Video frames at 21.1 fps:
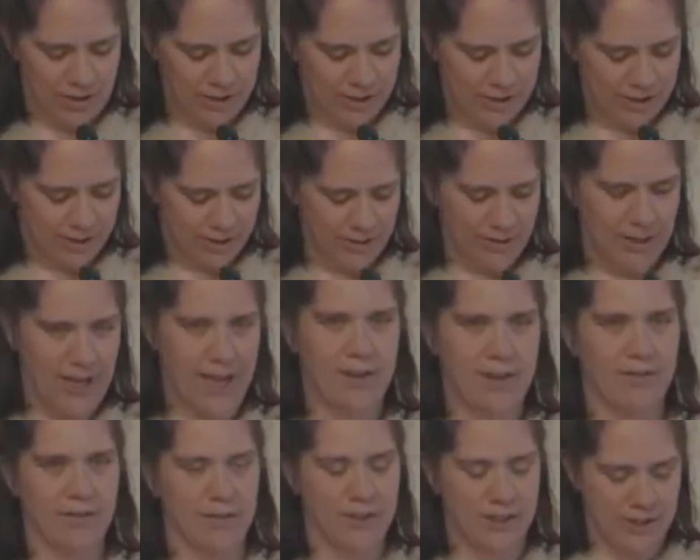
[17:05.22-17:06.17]
in your
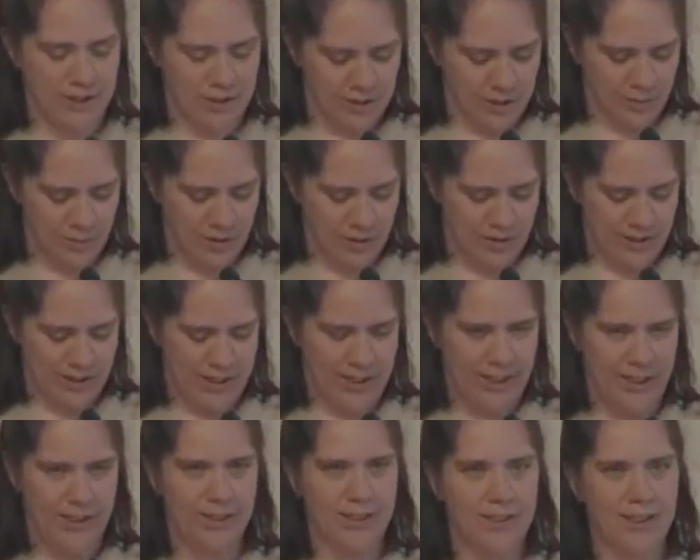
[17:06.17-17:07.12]
life or in your
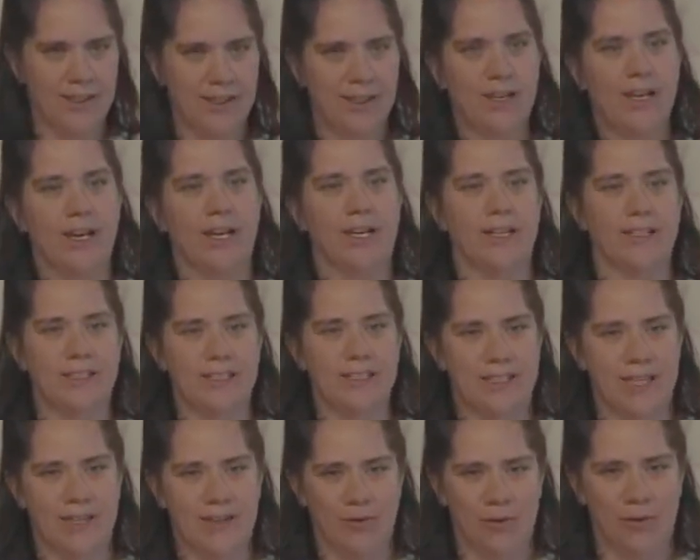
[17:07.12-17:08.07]
community, and
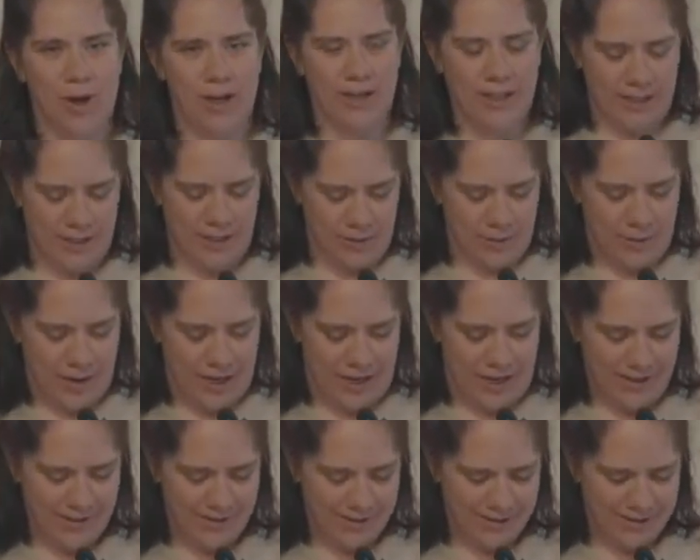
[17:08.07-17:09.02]
instead of walking
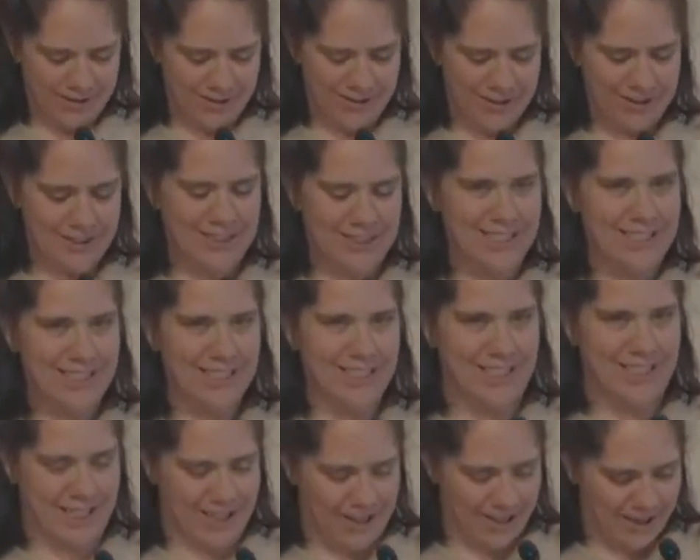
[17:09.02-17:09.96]
away,
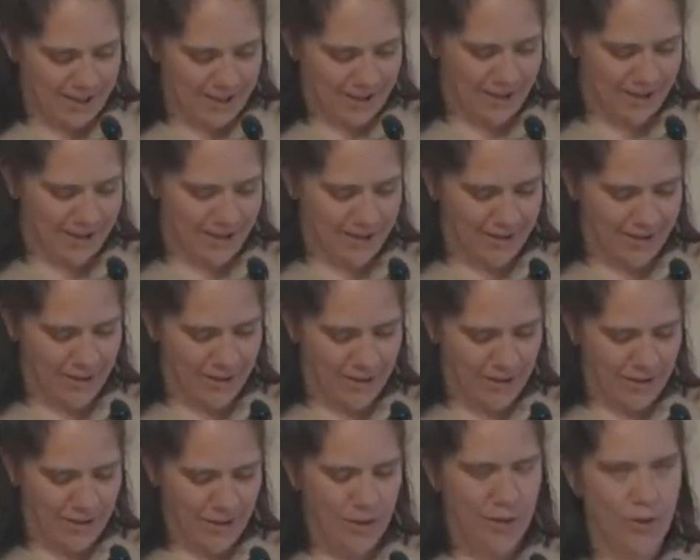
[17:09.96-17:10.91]
dig in.
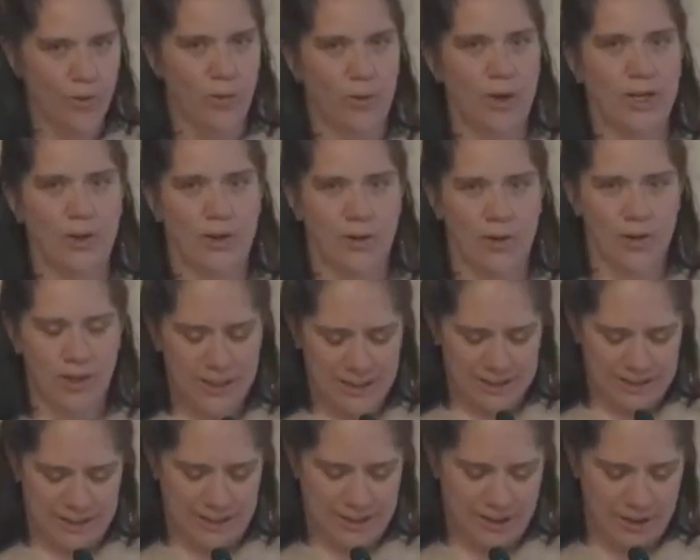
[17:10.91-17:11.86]
When an
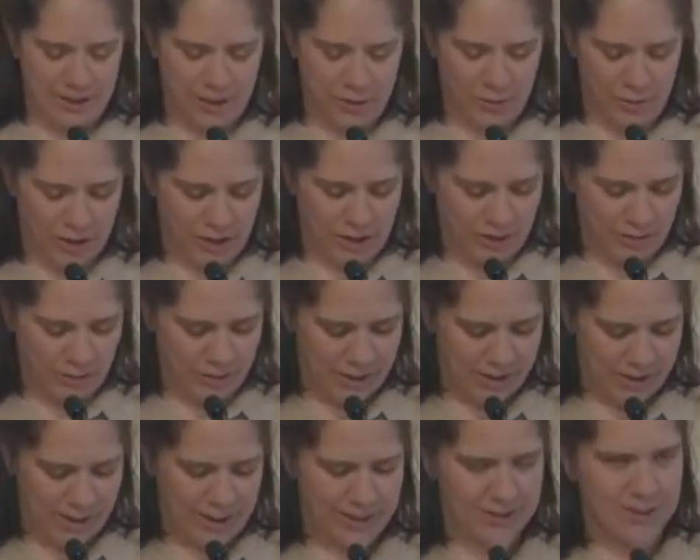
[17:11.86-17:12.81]
organization you're working
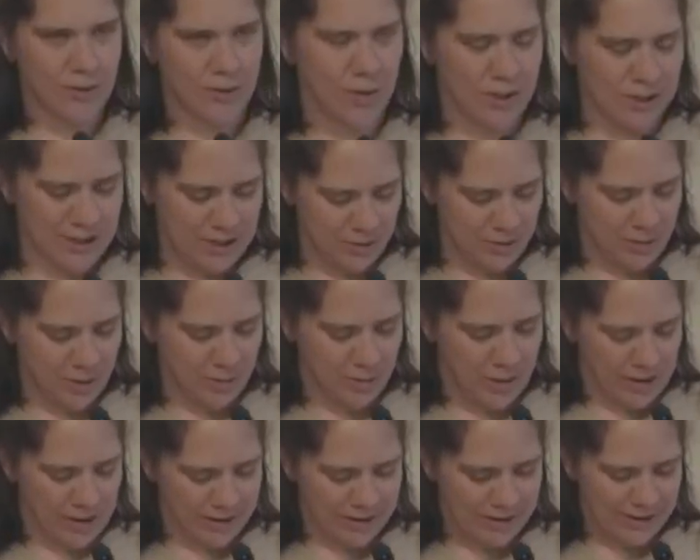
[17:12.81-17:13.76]
with has a questionable
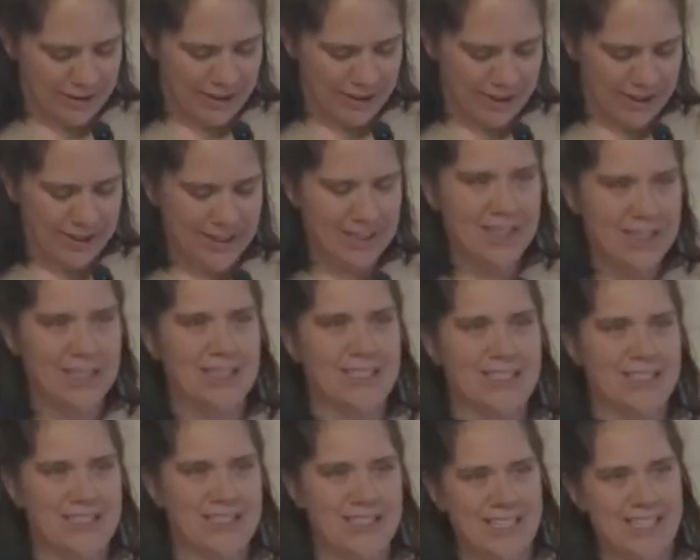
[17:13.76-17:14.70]
policy,
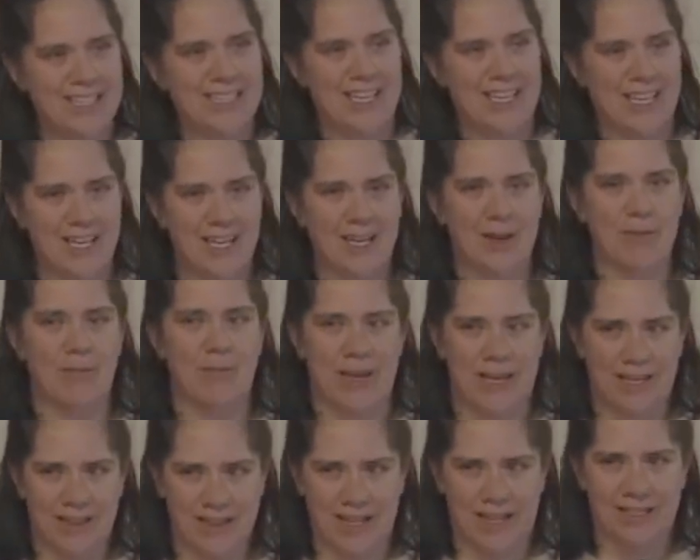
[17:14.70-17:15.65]
dig in and
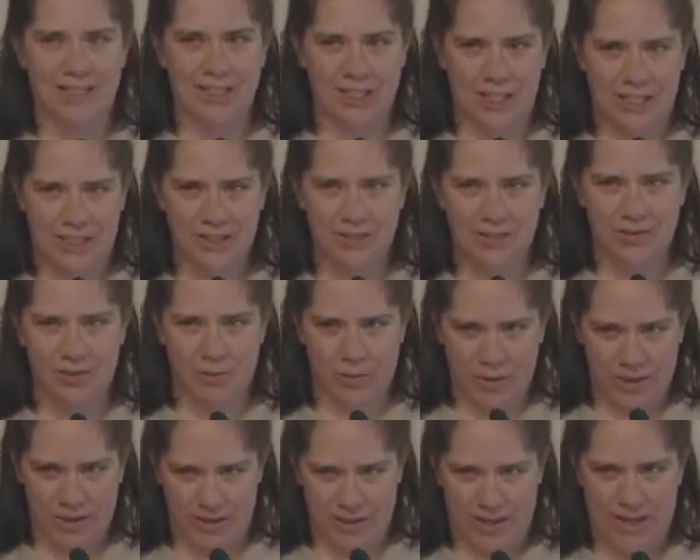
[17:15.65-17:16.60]
make that change from
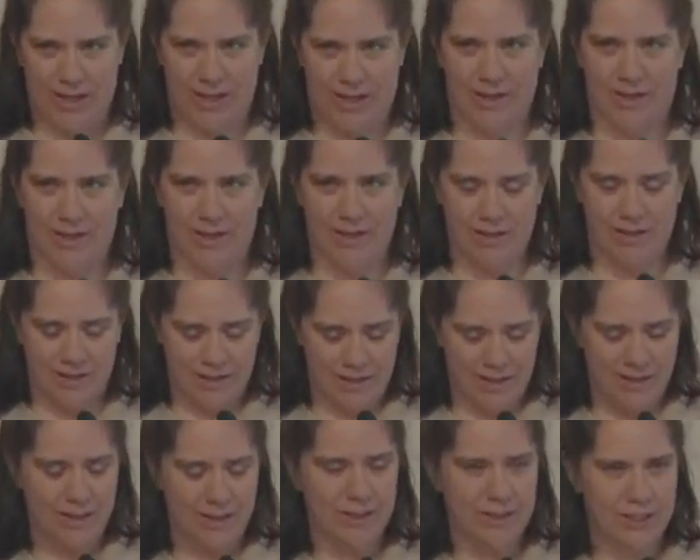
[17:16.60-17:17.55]
within.
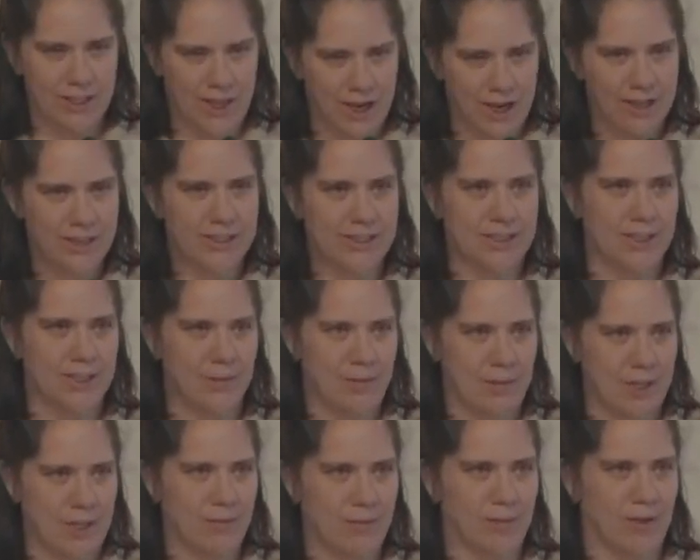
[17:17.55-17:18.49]
Talk to the
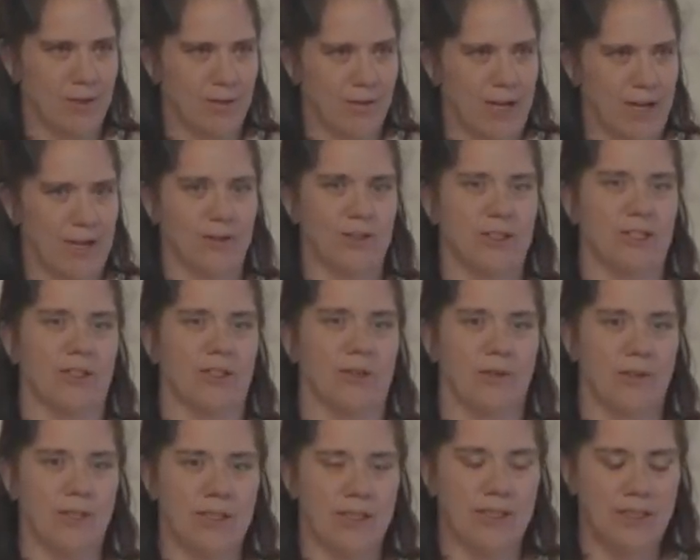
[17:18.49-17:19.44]
people around
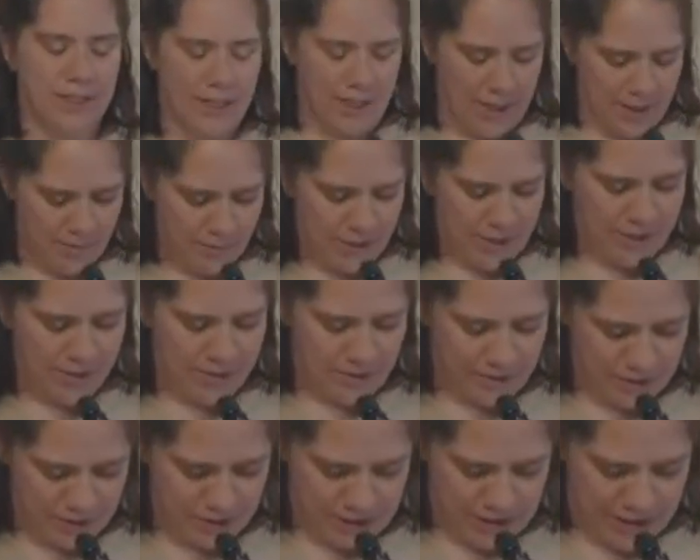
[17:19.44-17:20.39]
you and make
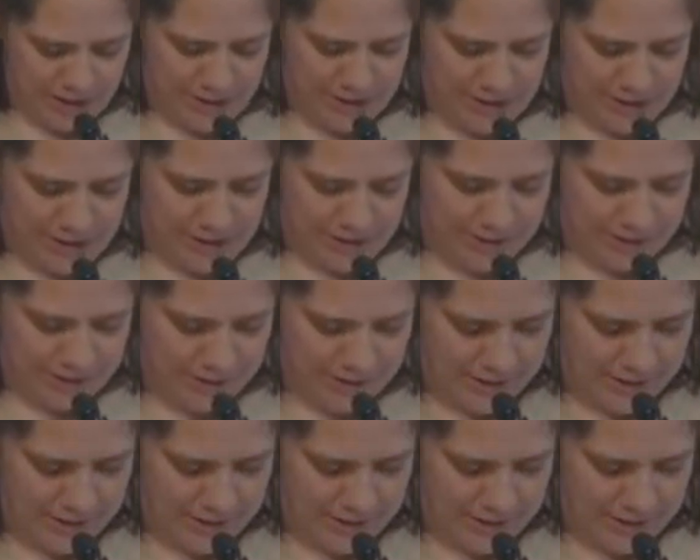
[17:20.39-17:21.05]
those changes.